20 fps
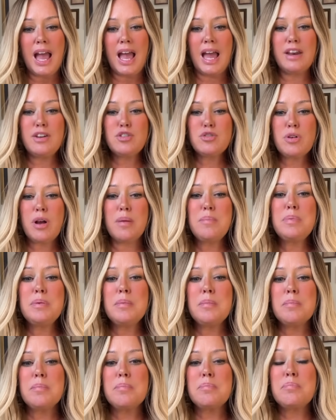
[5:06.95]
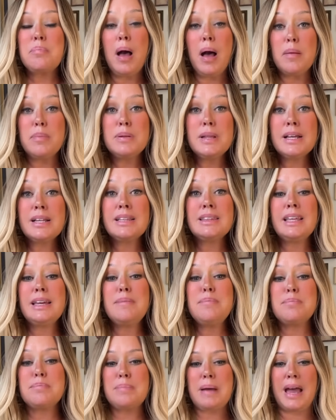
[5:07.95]
and Trump
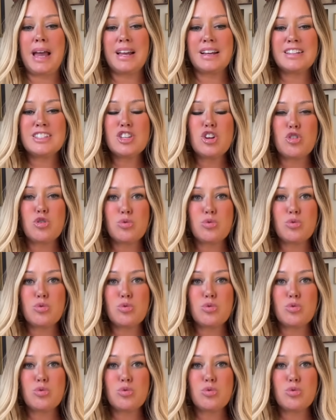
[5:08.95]
publicly begs